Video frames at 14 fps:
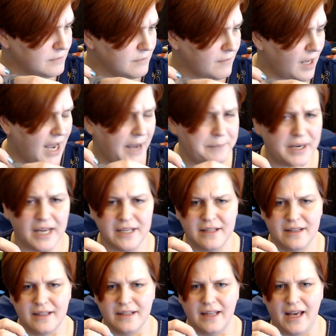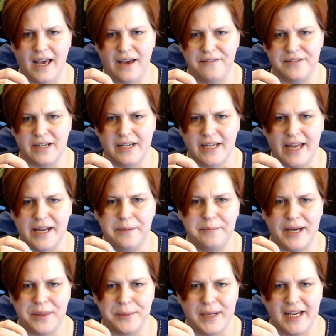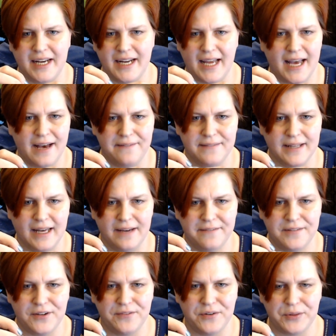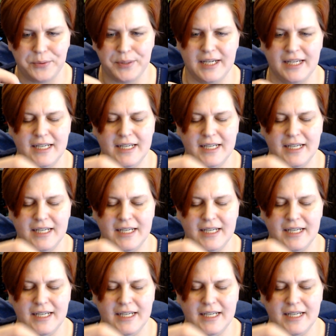I have to end my thread and I have leftover thread,